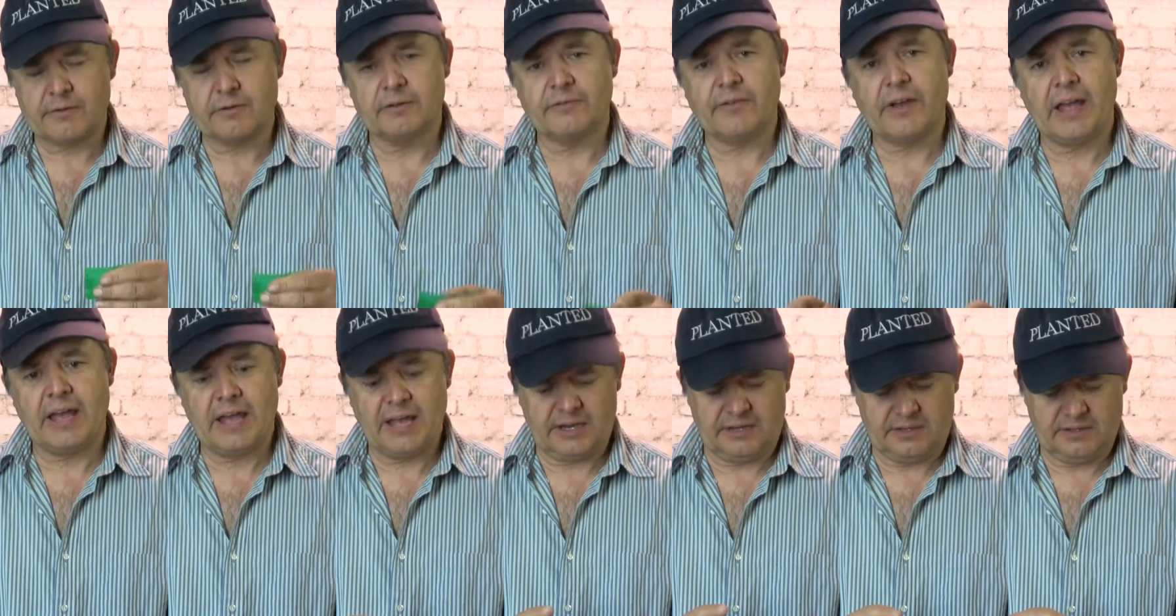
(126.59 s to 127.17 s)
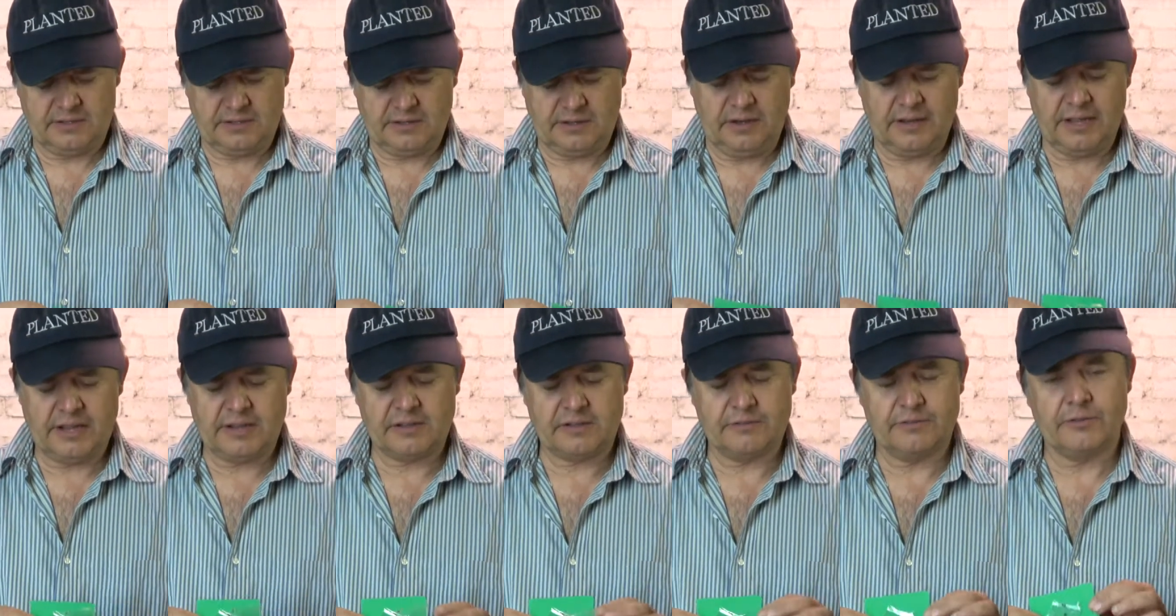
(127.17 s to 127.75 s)
have had
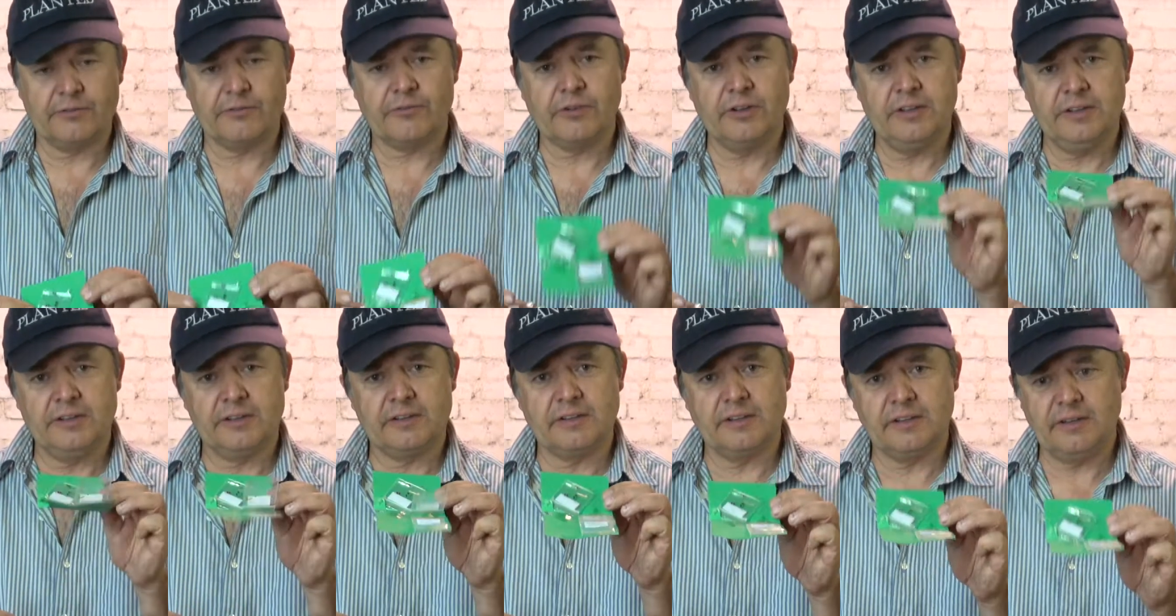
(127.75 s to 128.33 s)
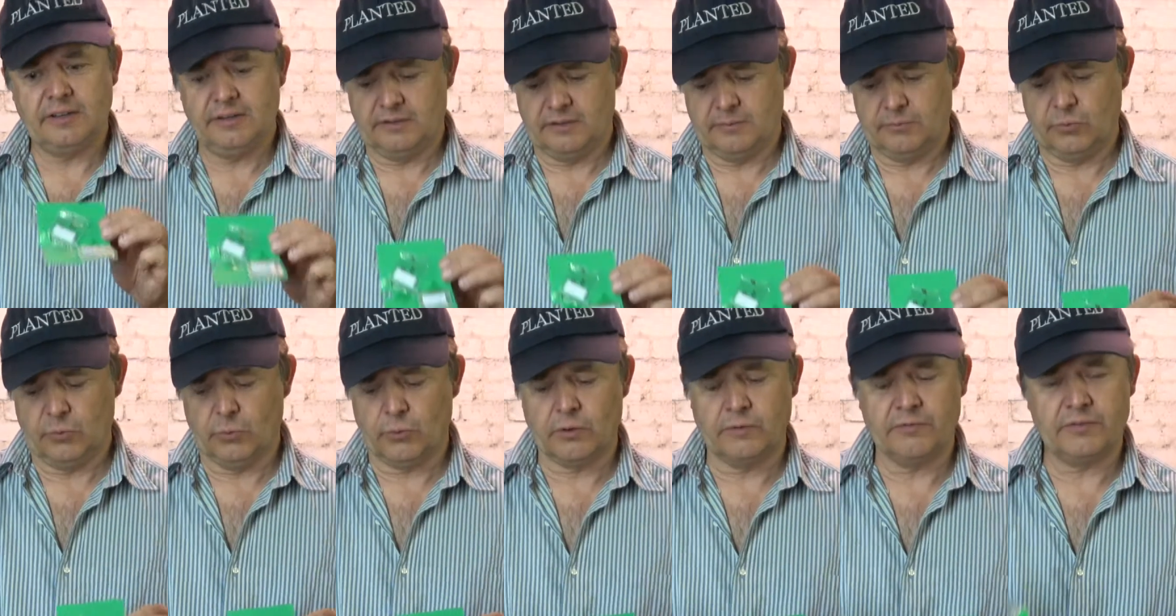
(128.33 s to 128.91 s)
less of the free seed and
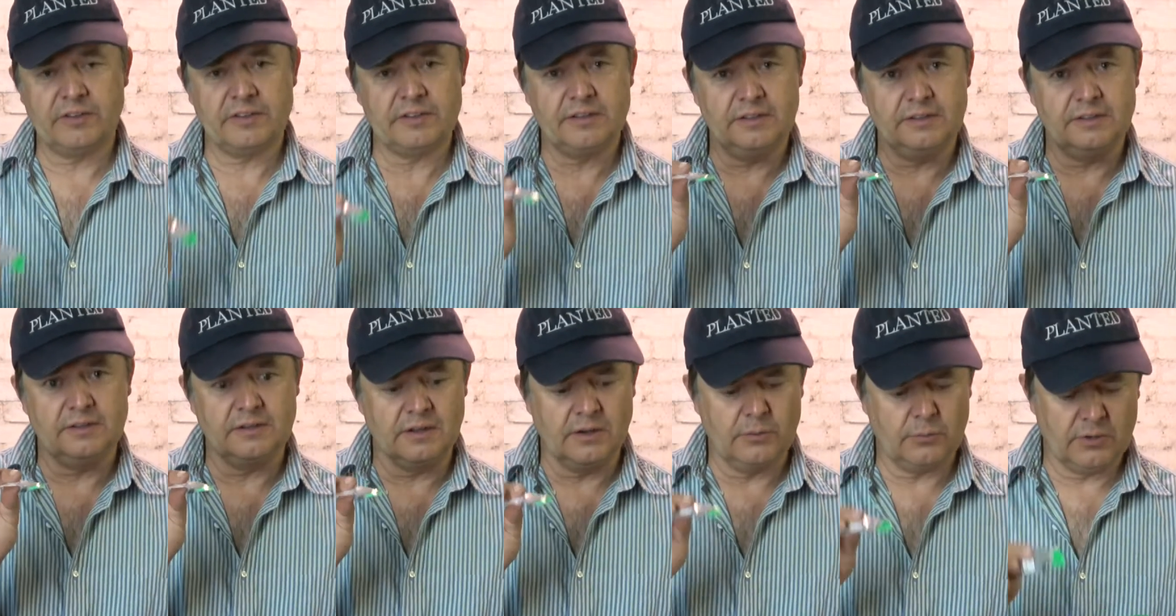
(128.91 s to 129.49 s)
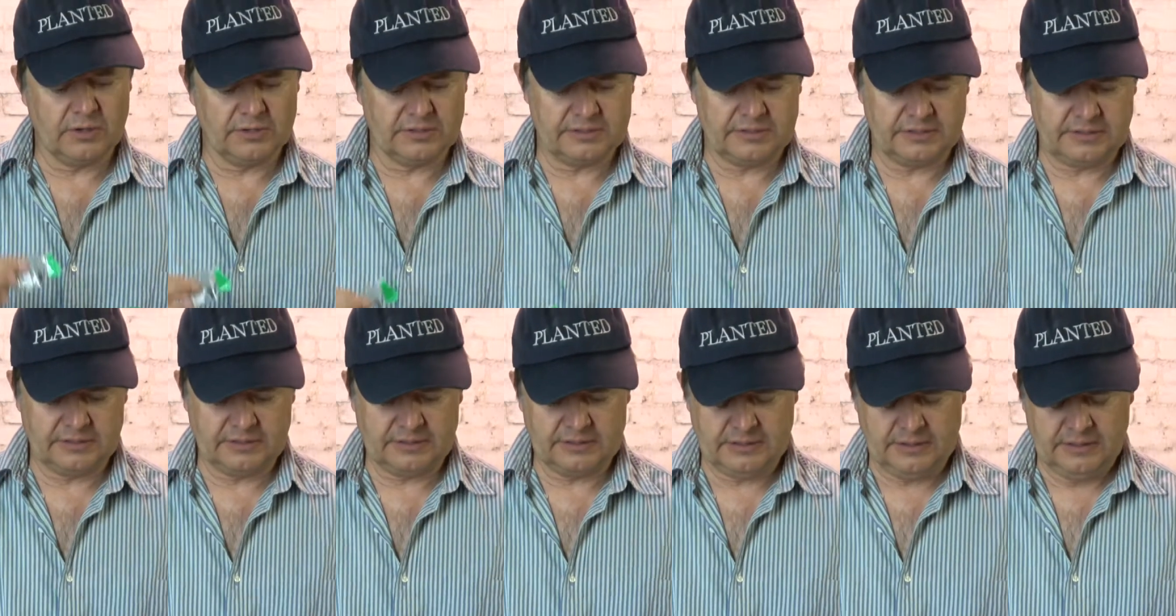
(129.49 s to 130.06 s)
more of the seed that I
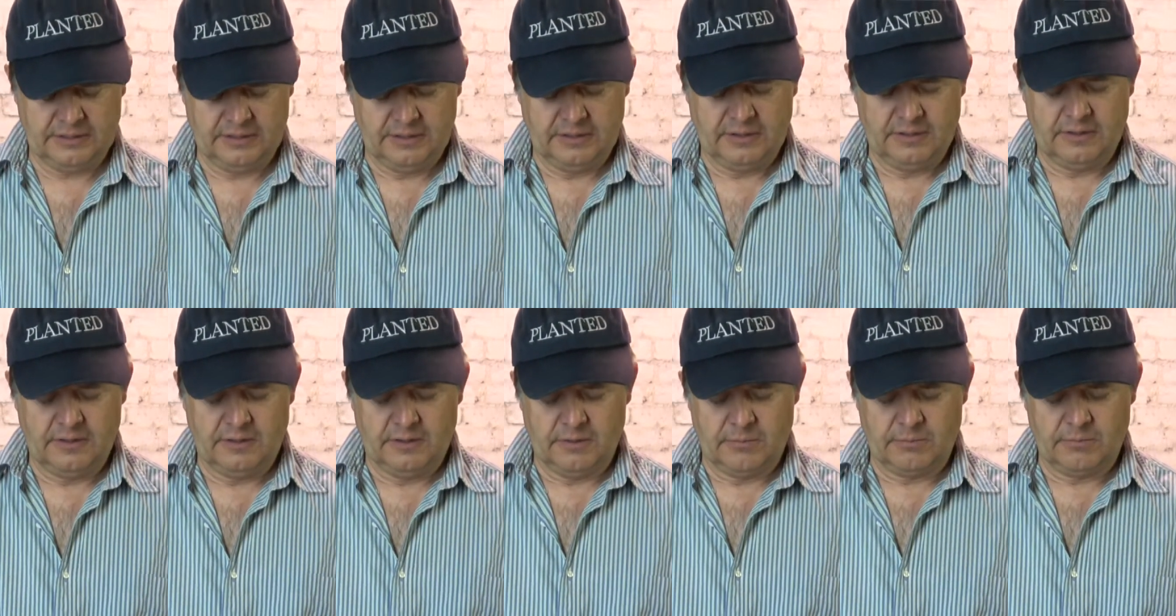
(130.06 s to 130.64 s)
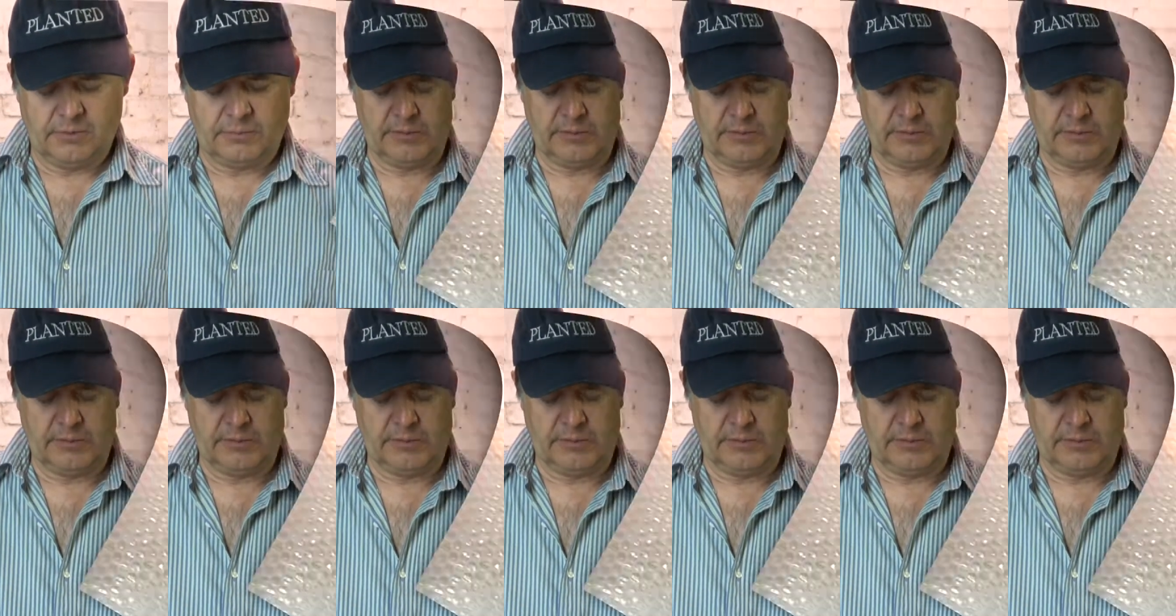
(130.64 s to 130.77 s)
wanted. But